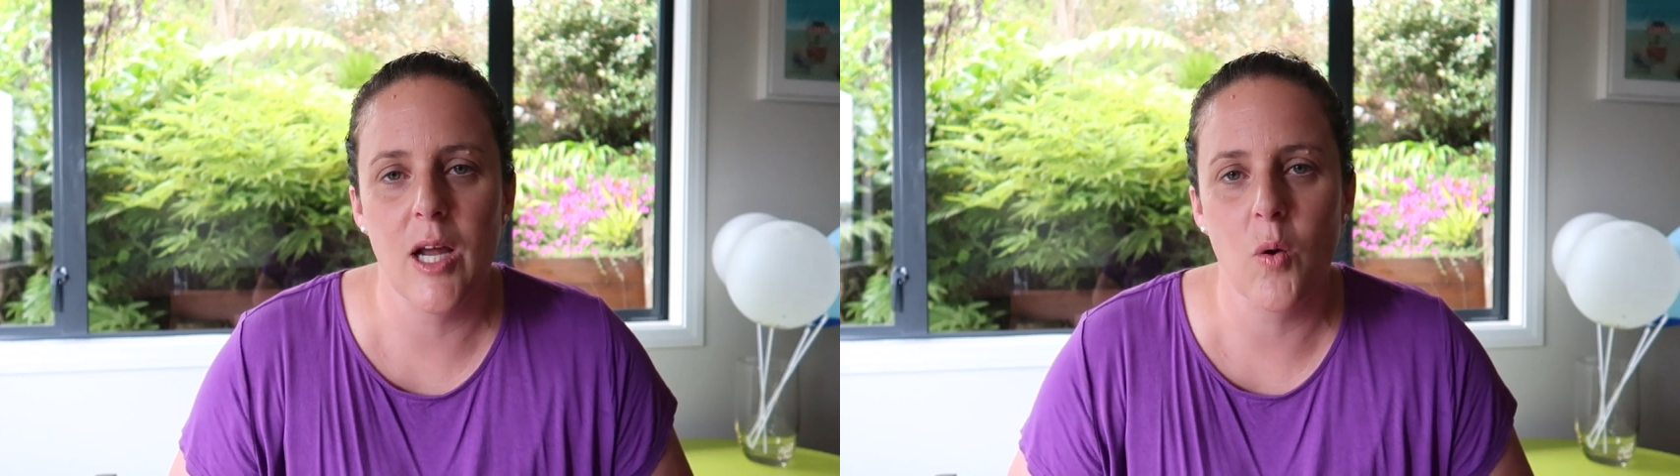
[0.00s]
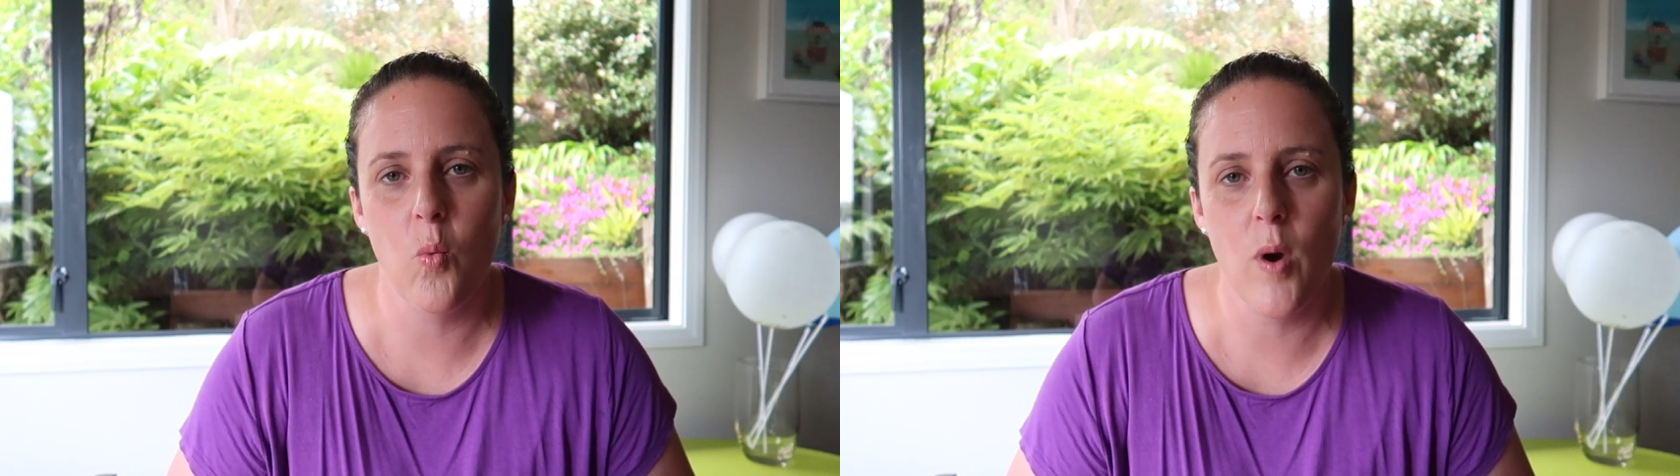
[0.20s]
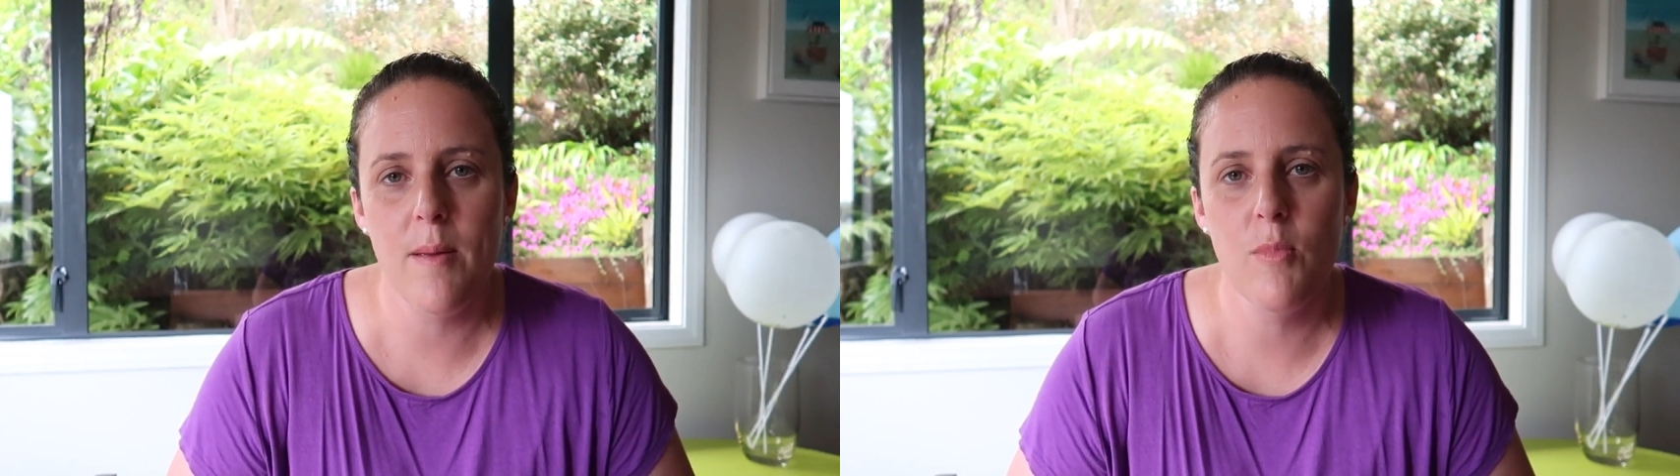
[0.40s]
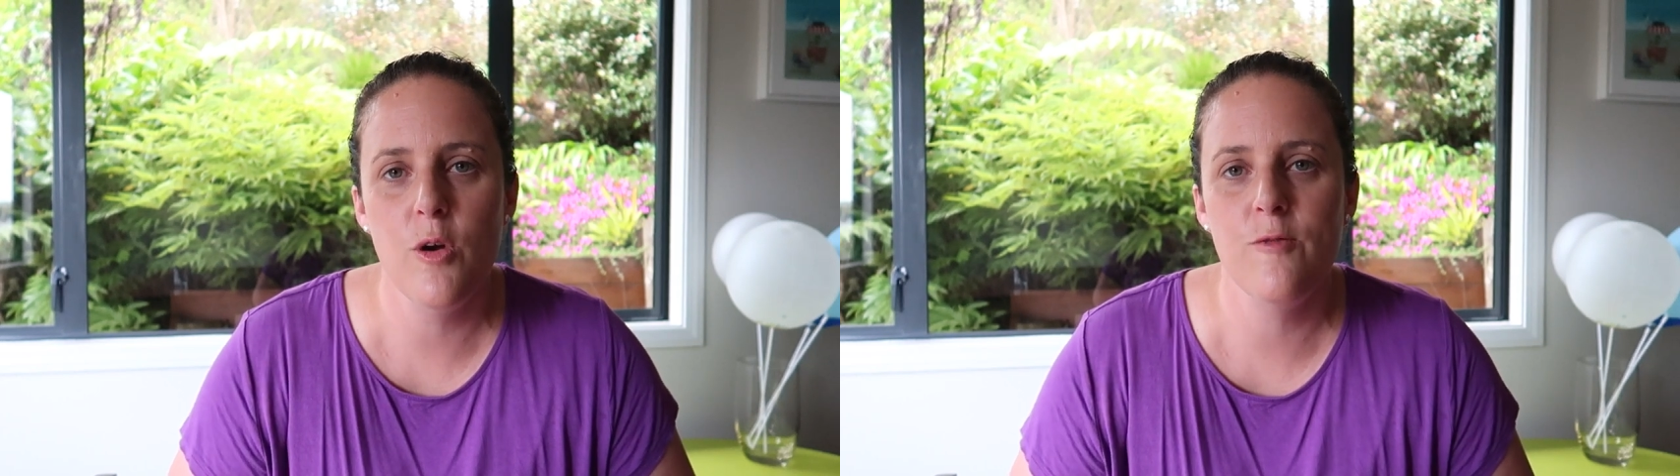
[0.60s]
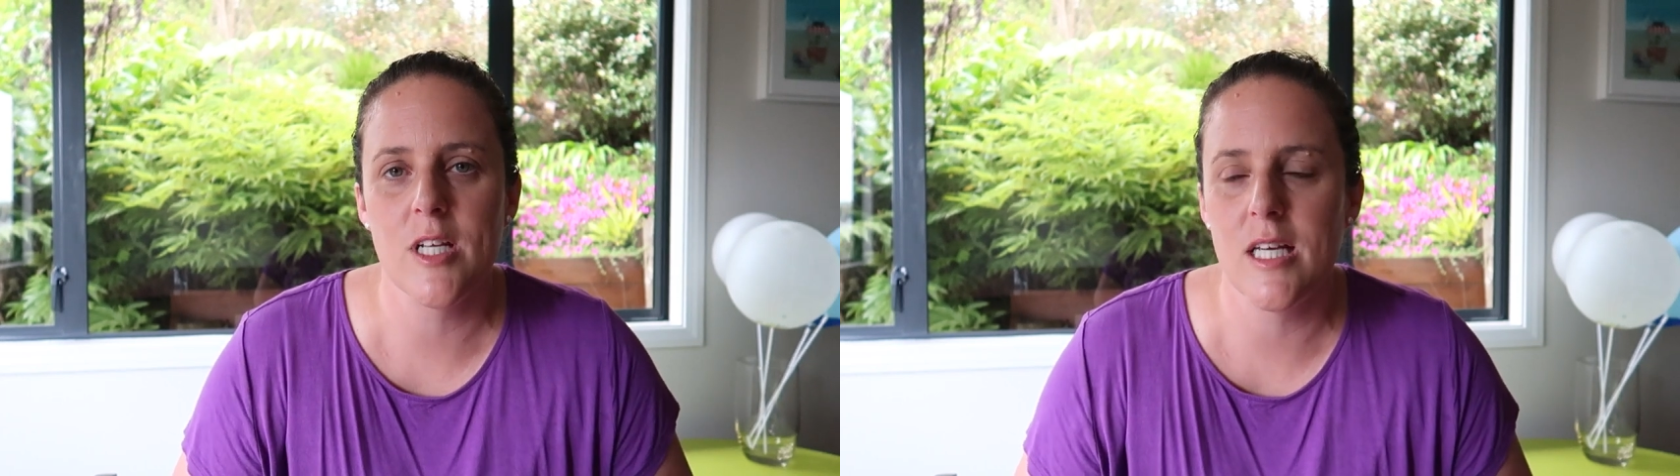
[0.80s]
Like, we
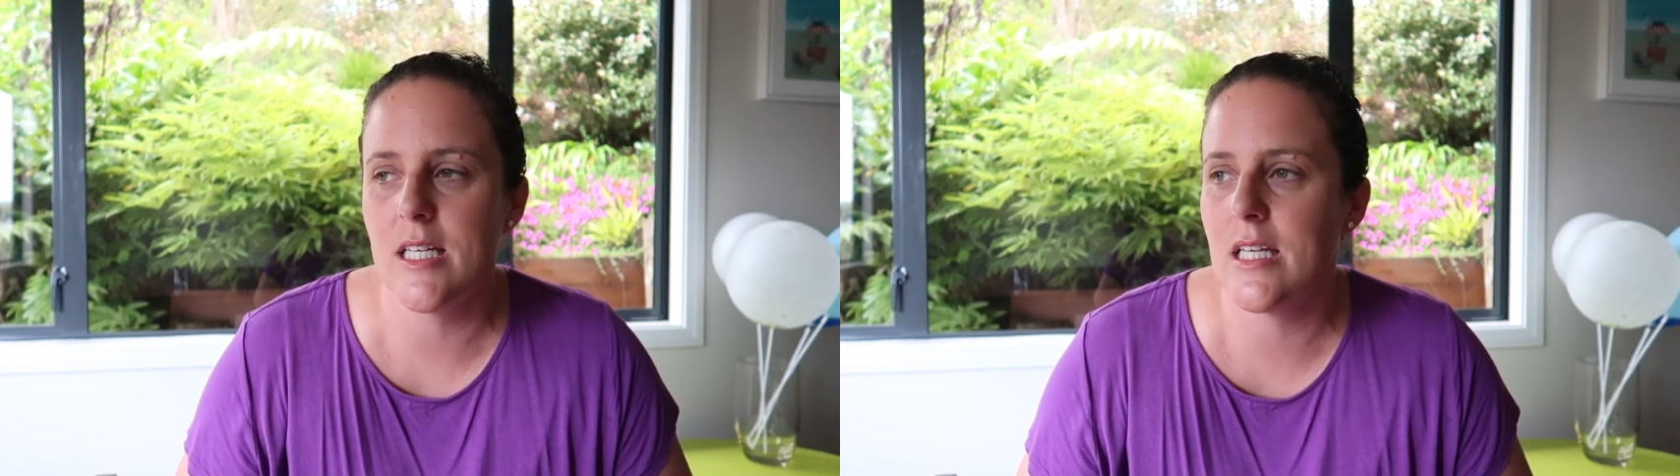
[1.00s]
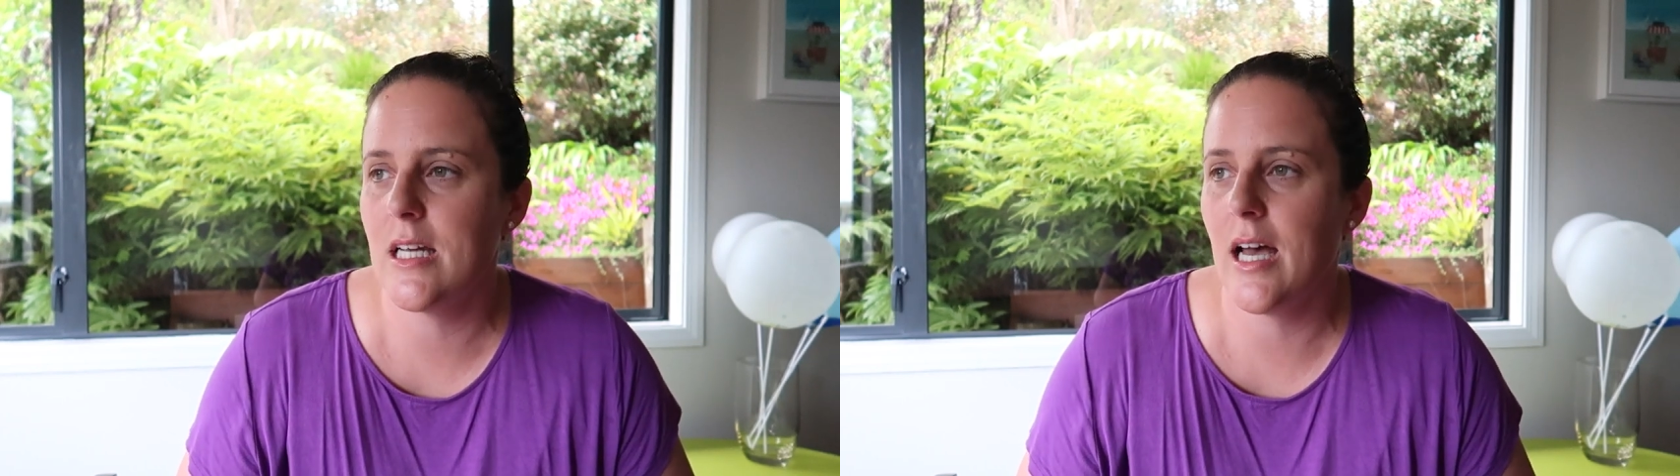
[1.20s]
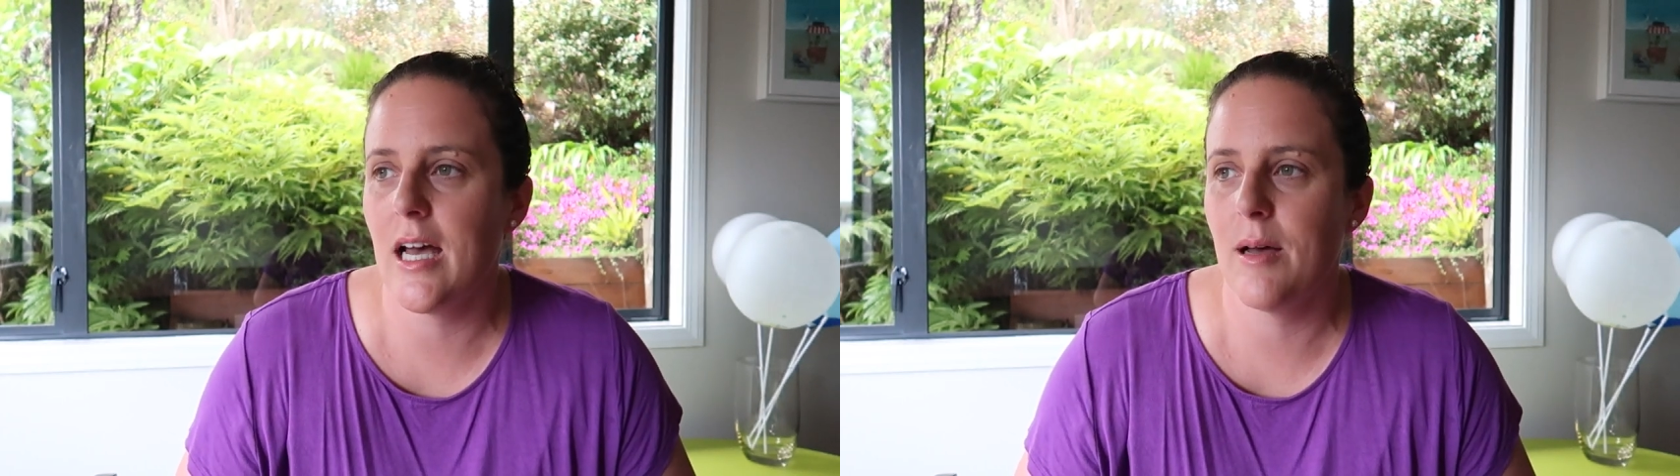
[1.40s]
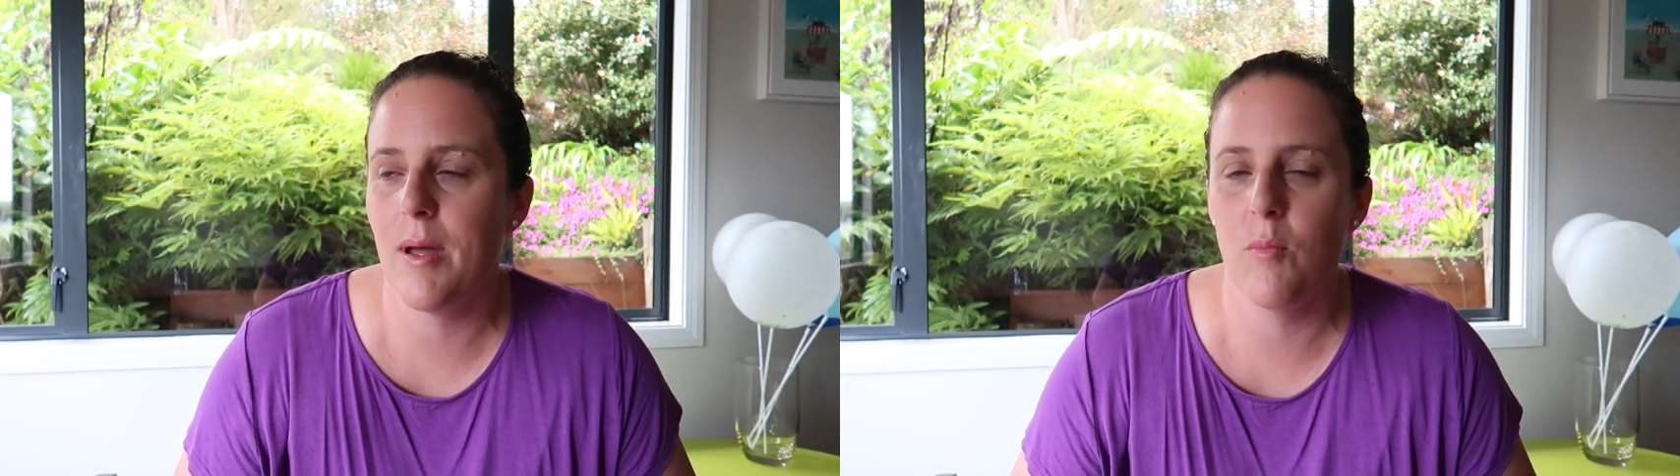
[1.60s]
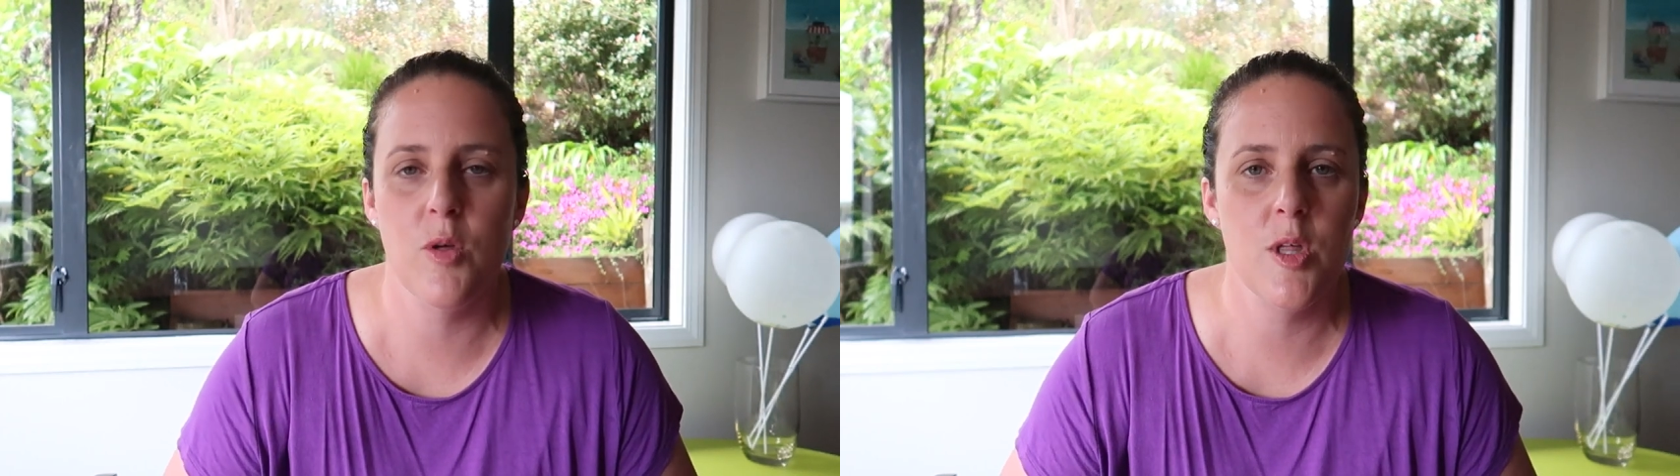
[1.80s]
moved in
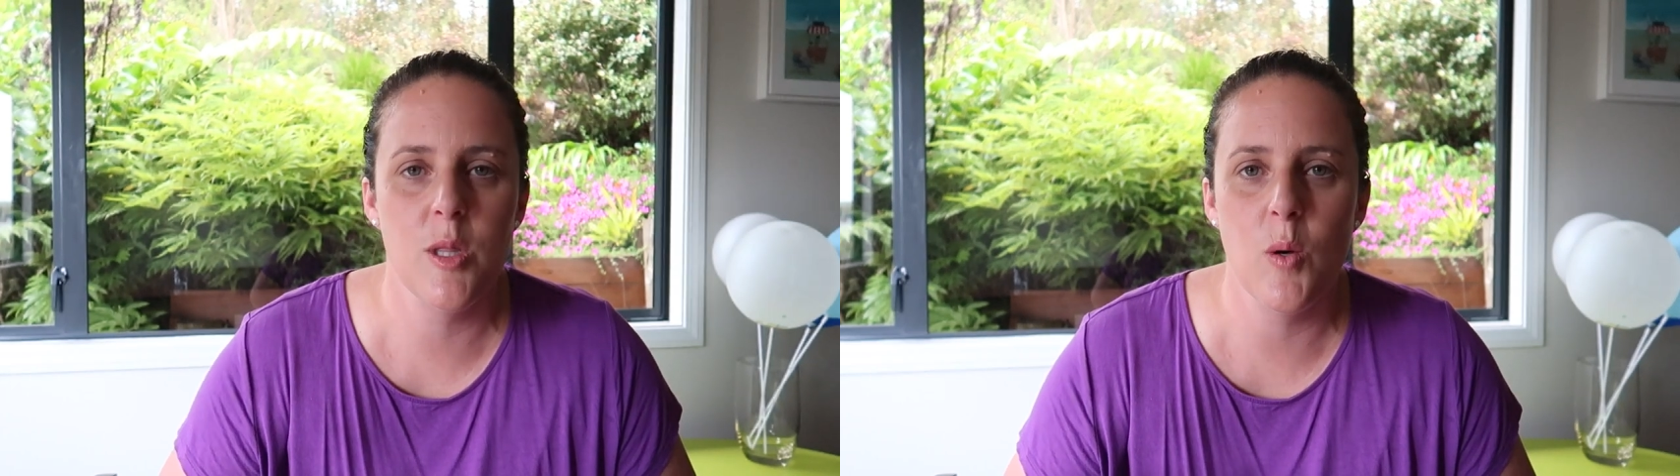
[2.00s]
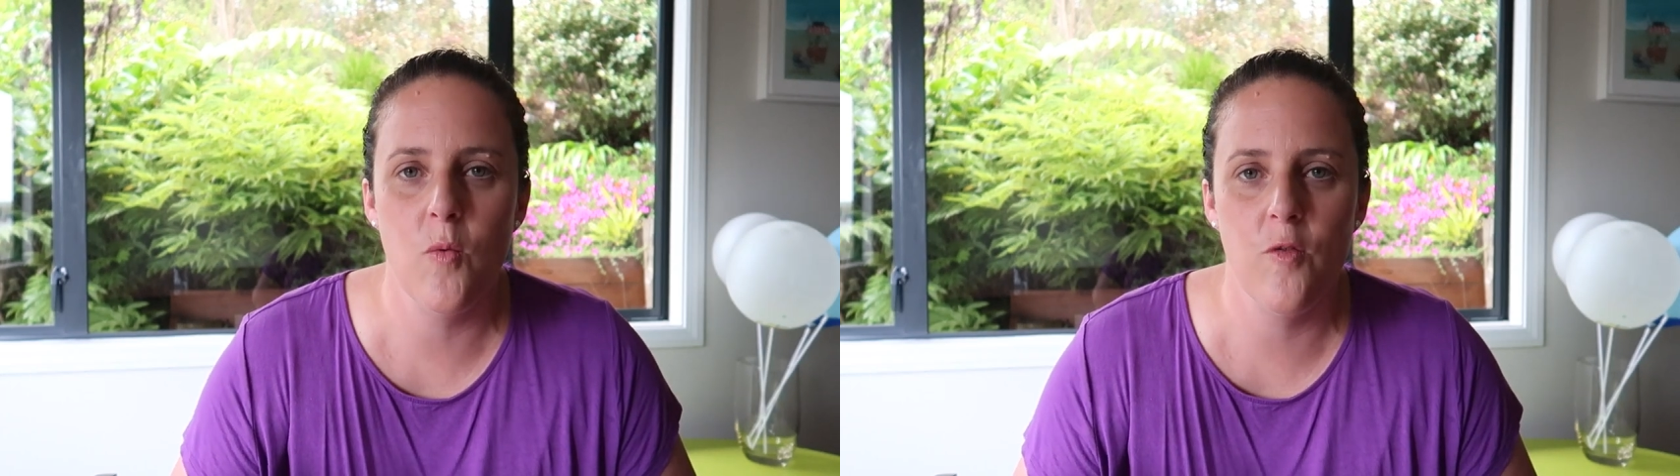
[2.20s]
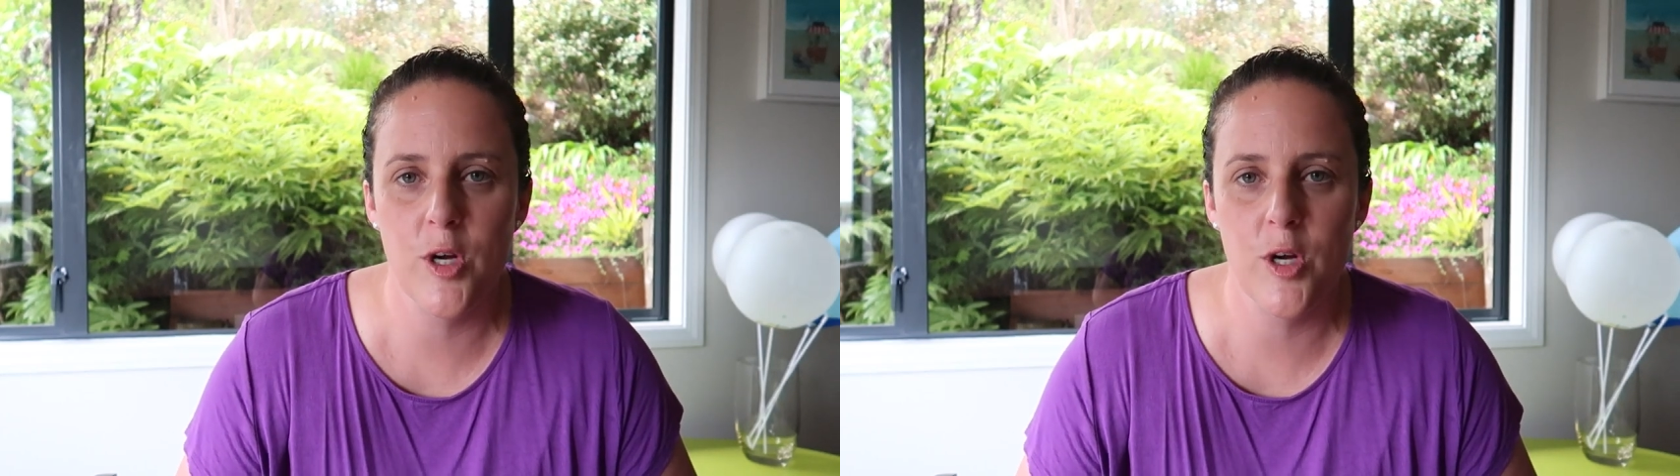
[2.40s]
and within the